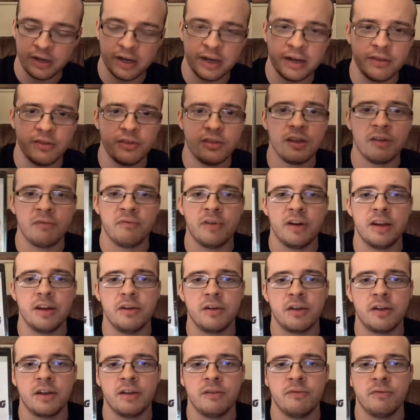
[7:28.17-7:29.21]
and definitely
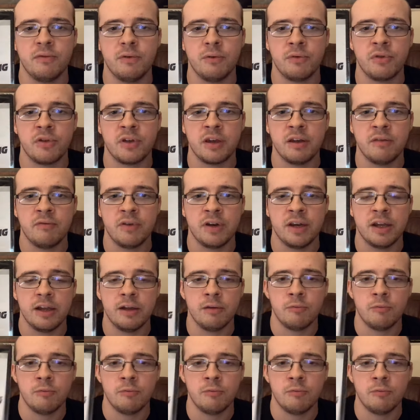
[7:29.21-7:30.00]
looking forward to giving it a